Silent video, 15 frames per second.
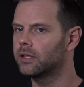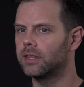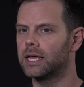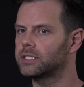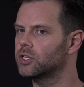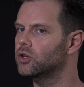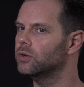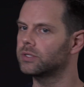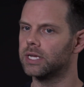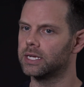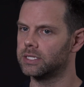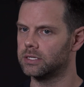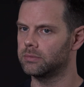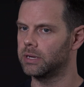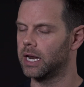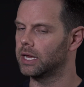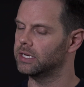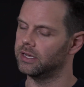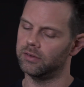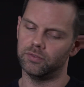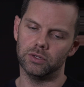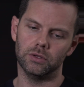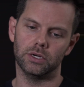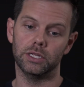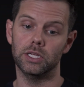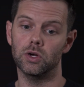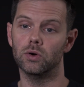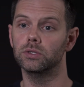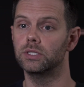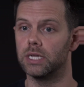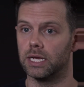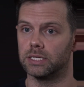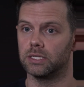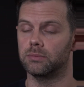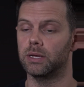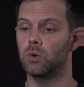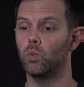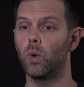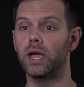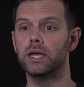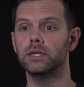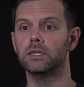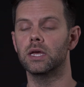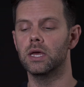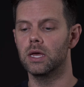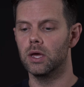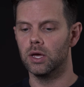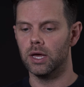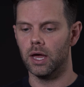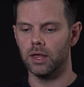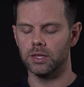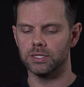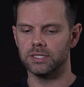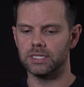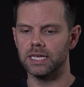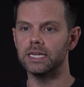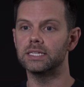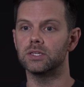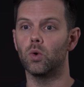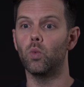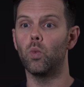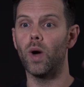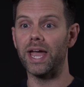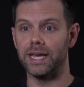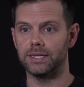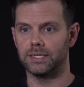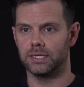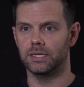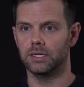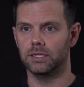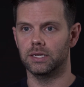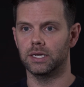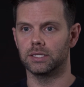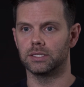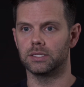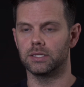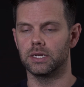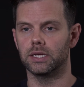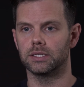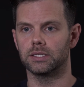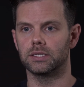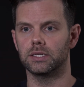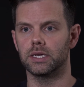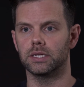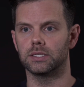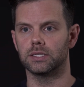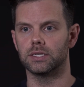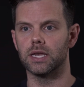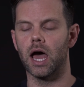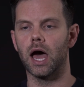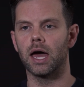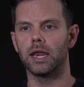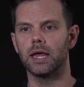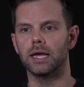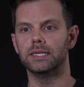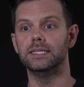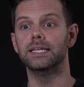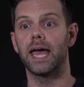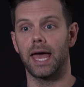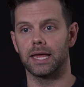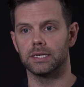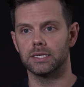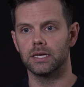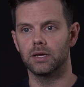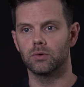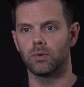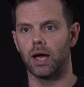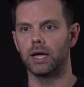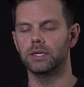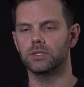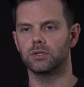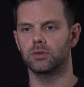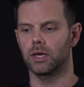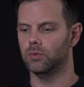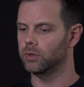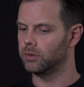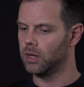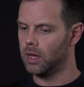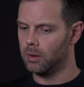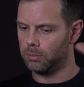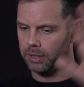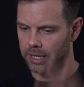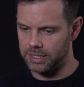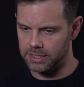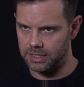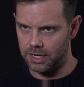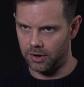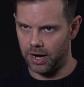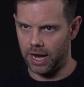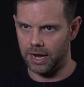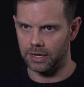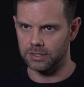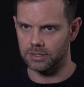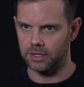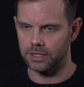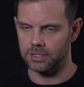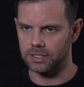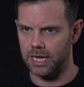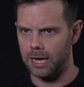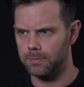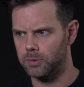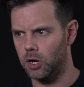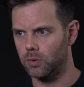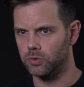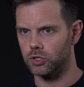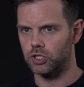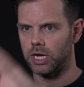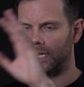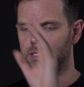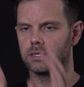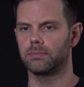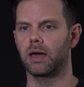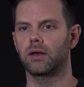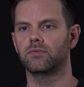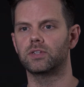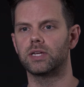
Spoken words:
That's a New Testament idea. If you look in the Old Testament, sin is a weight. It's not a debt, right? So they would place their hands on the scapegoat and chase them out of